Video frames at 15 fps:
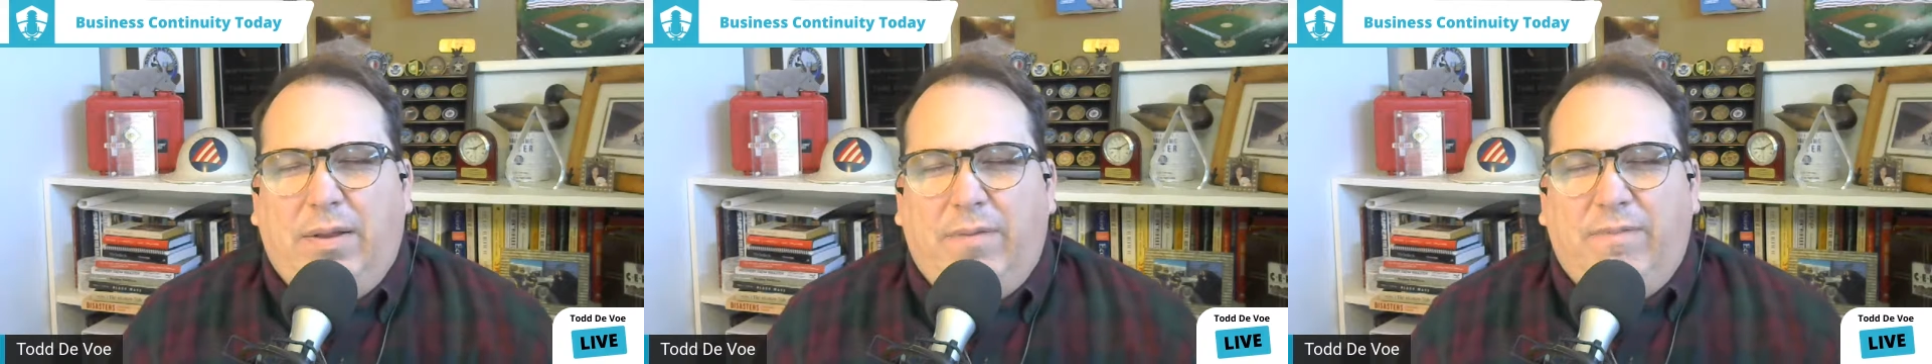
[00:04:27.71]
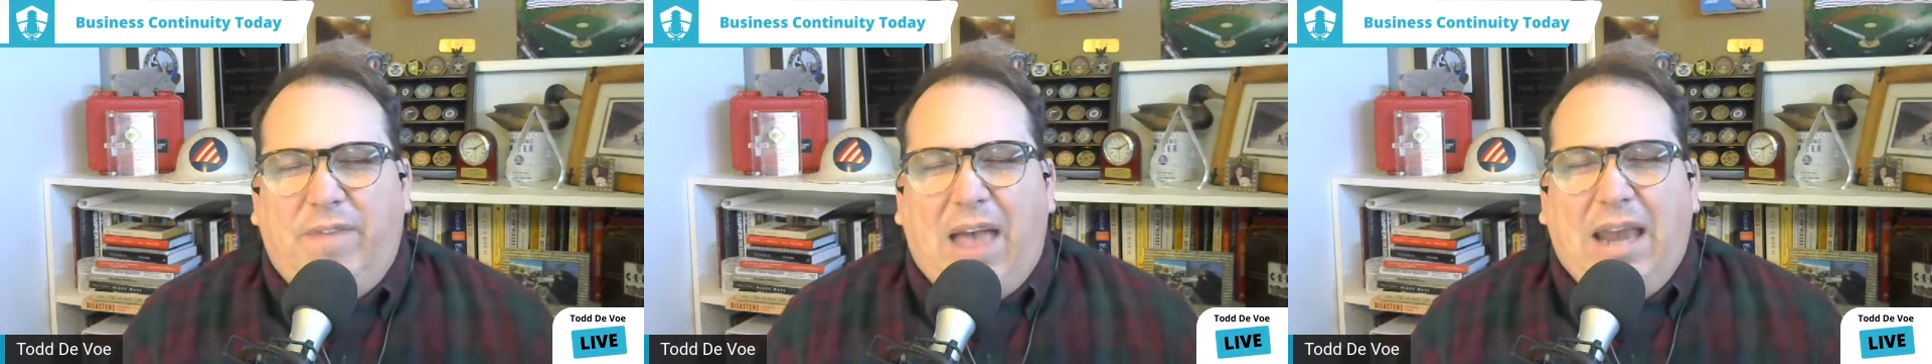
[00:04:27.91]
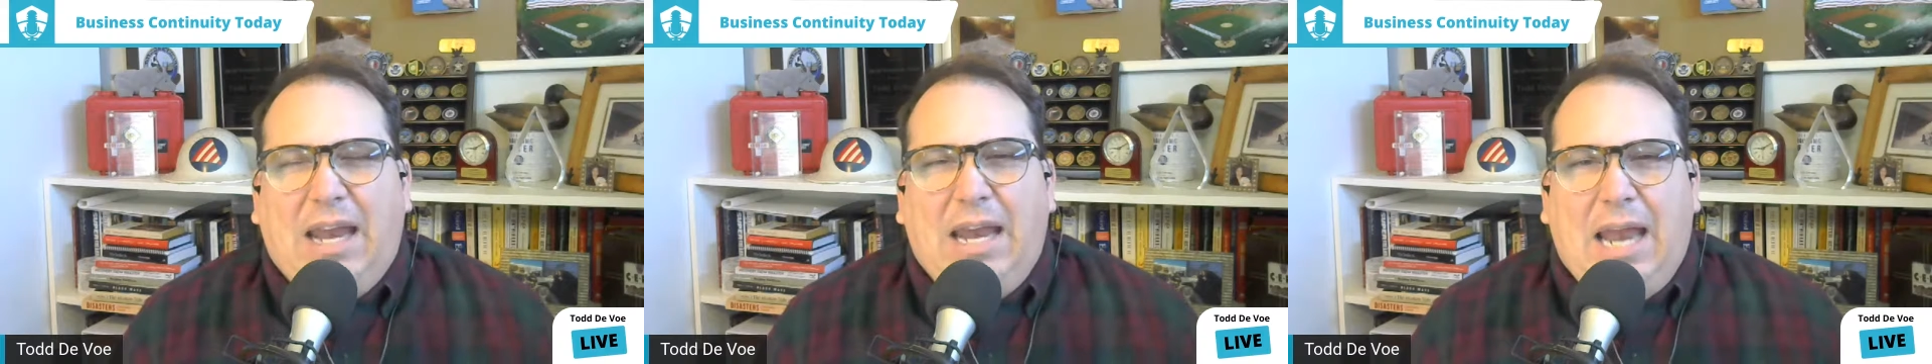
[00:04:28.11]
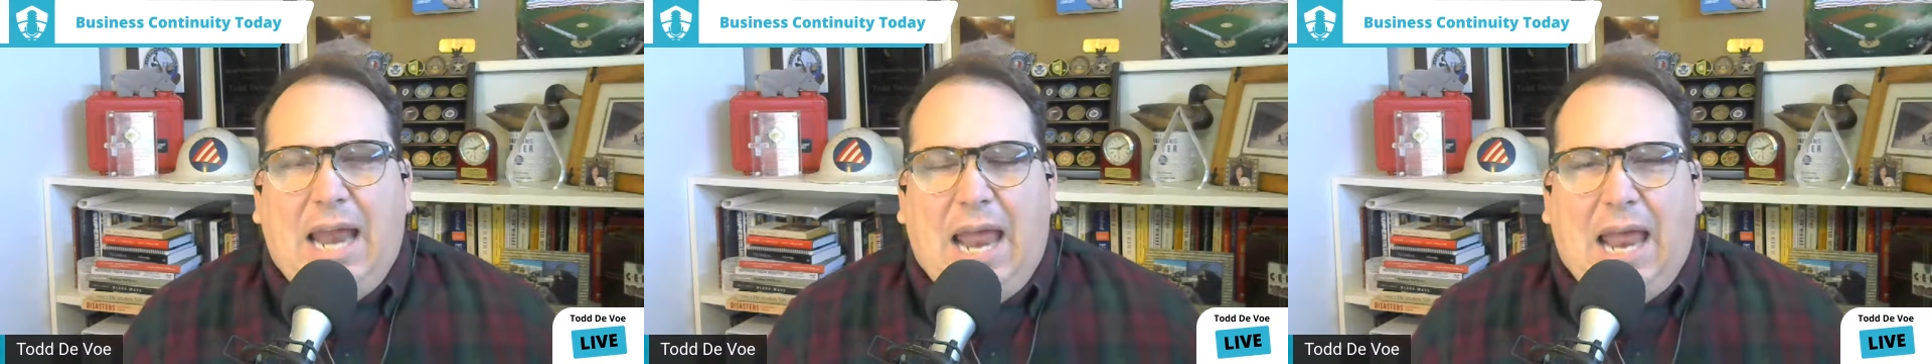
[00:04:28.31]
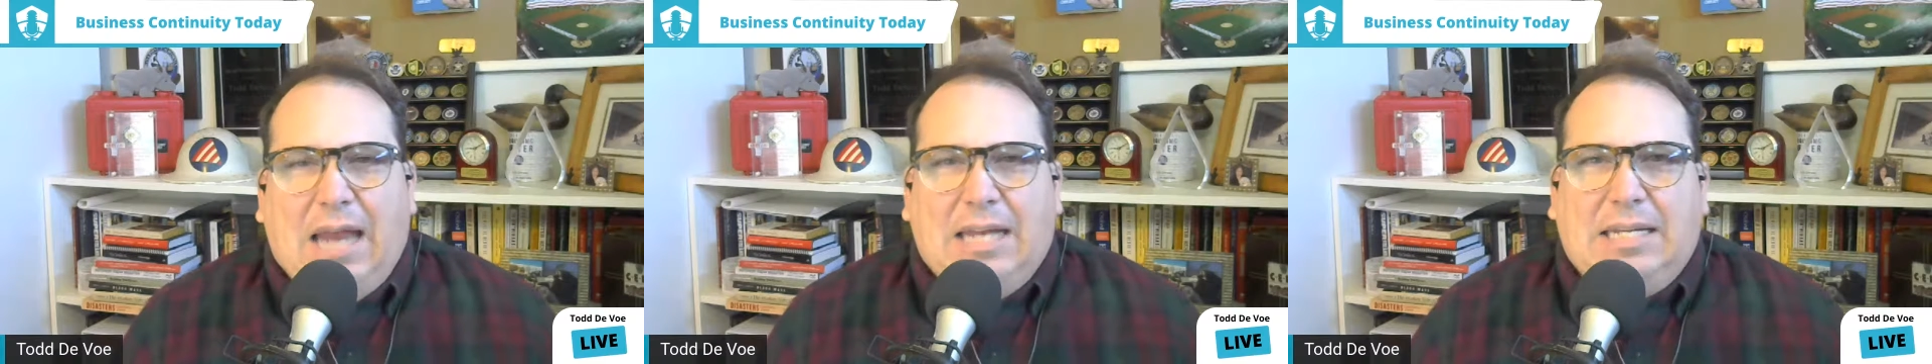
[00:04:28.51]
vetted
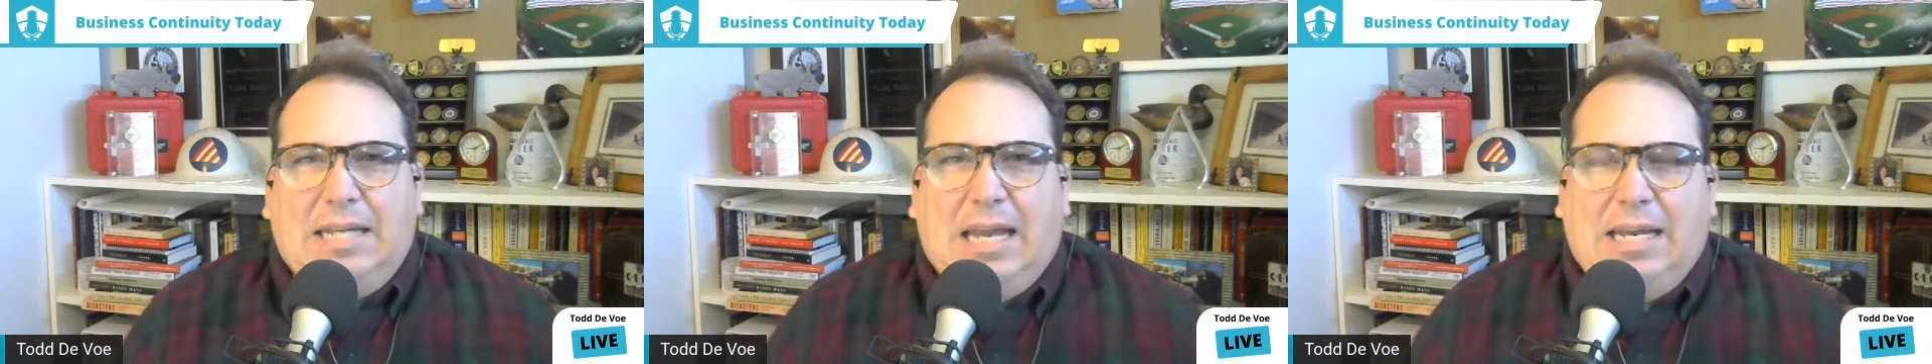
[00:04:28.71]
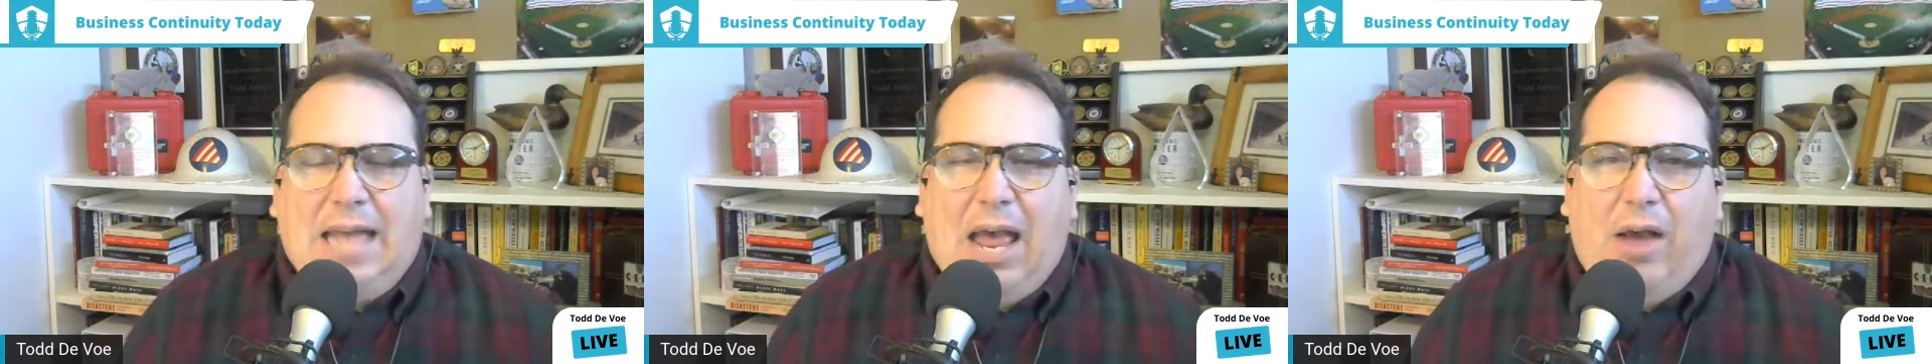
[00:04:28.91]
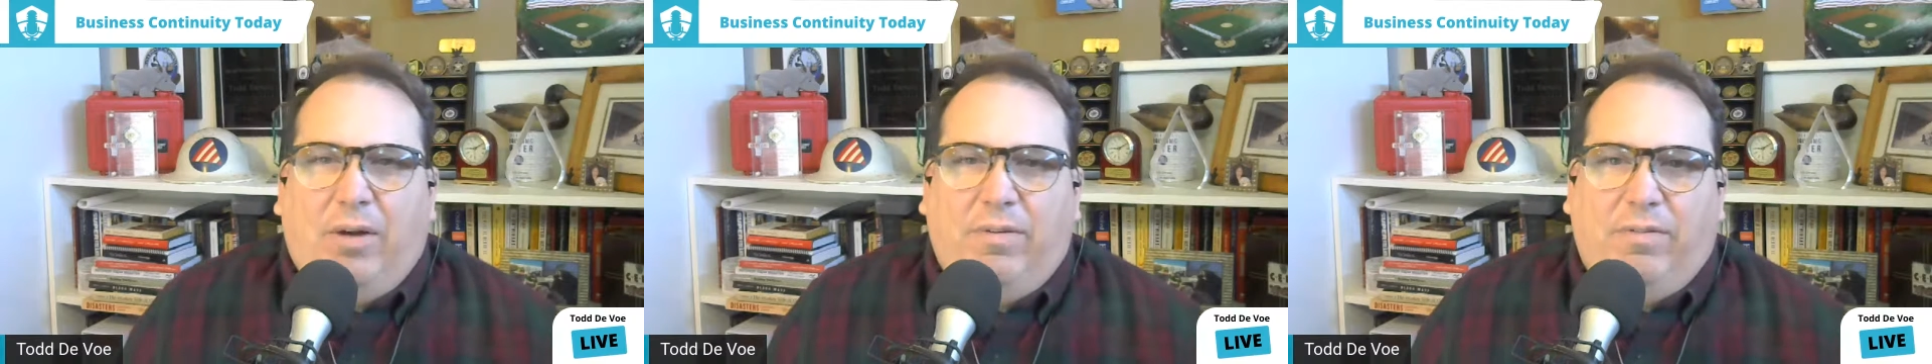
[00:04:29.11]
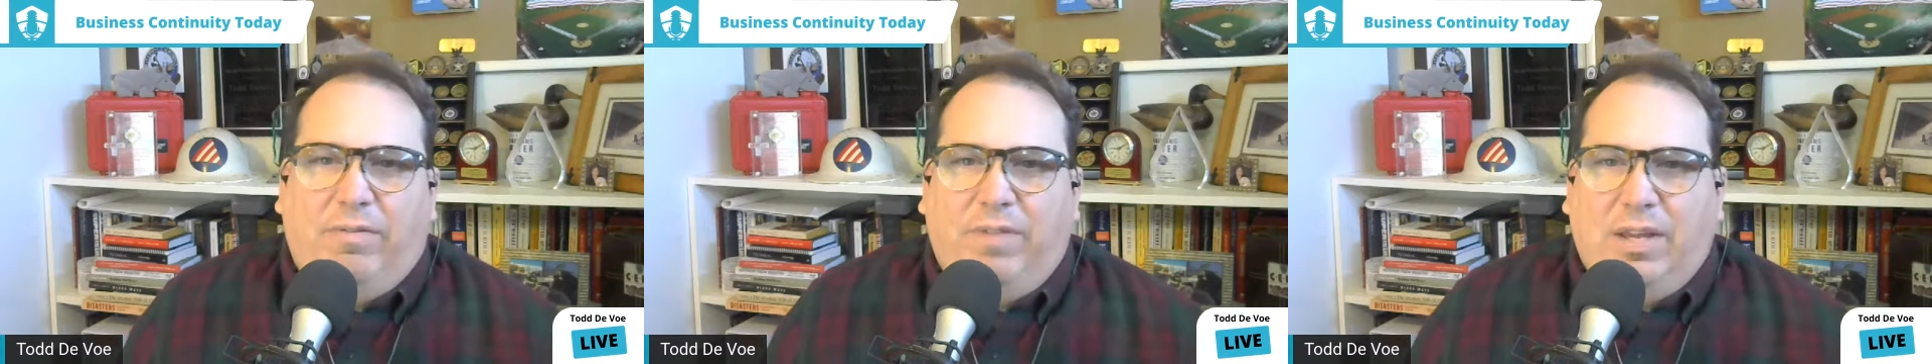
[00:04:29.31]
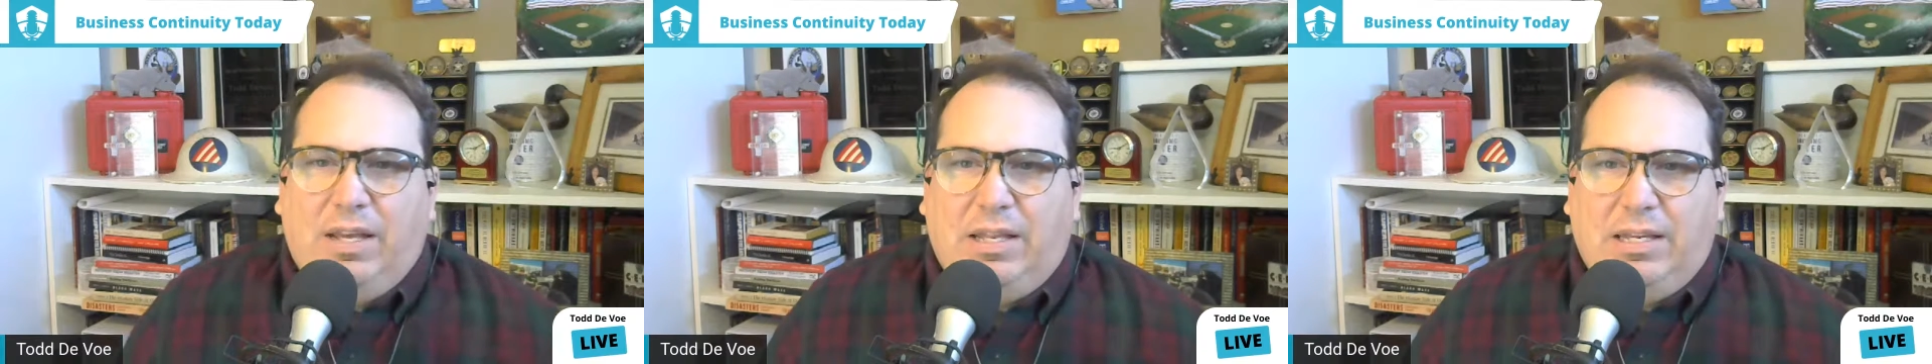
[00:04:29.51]
and sent out
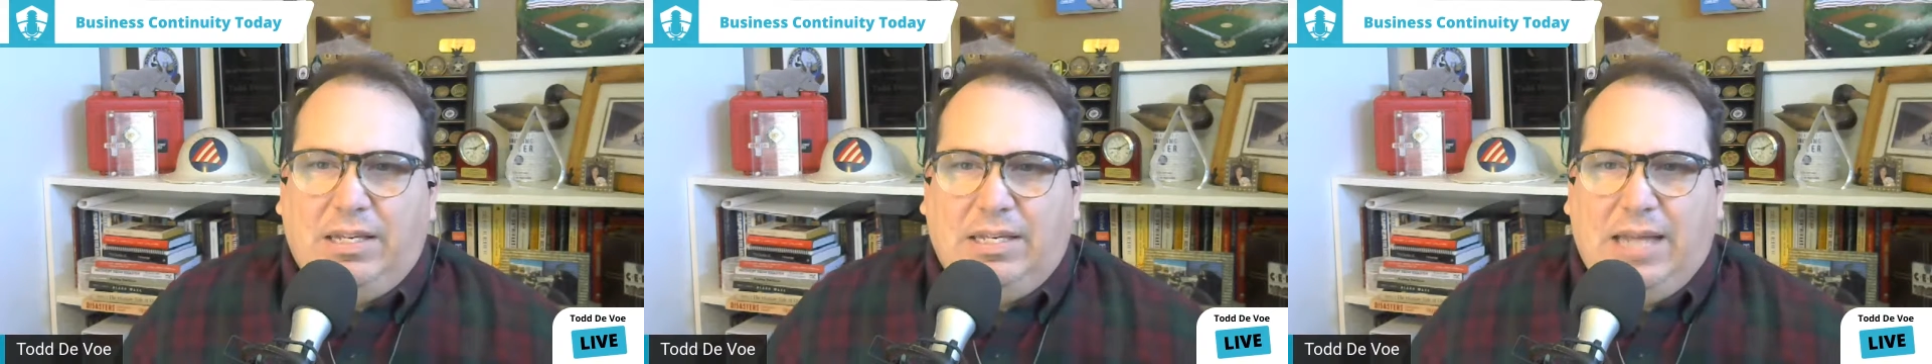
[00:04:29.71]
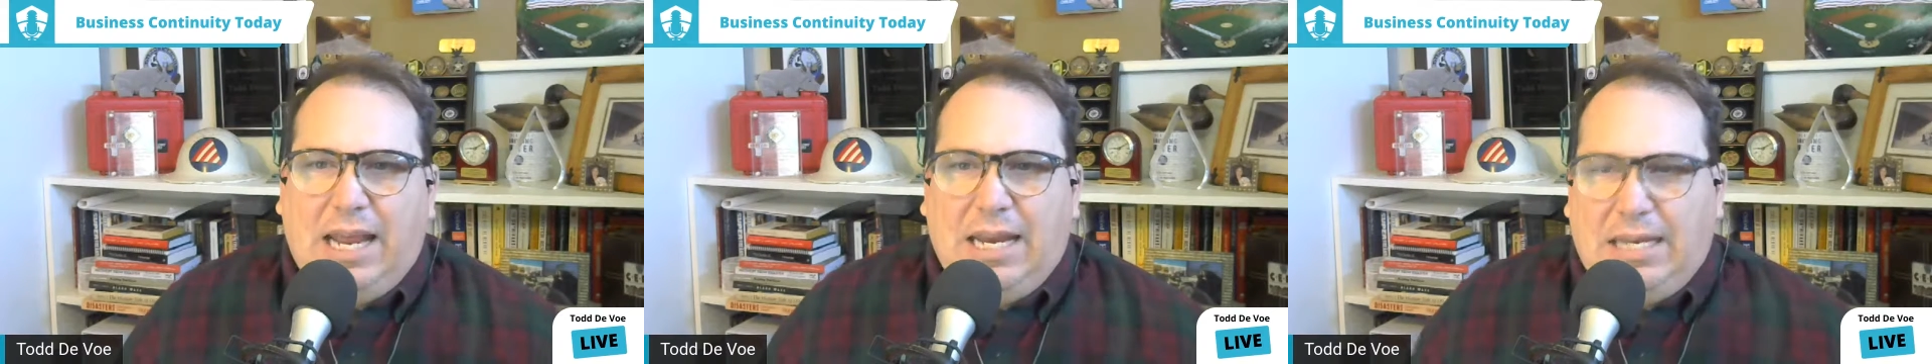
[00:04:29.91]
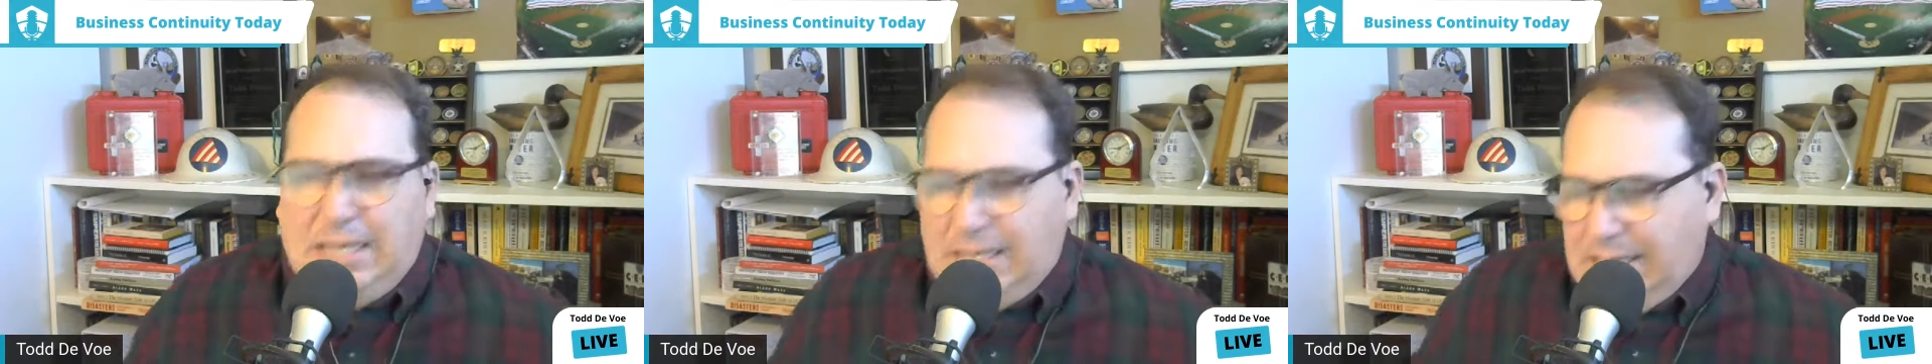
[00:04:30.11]
via the state.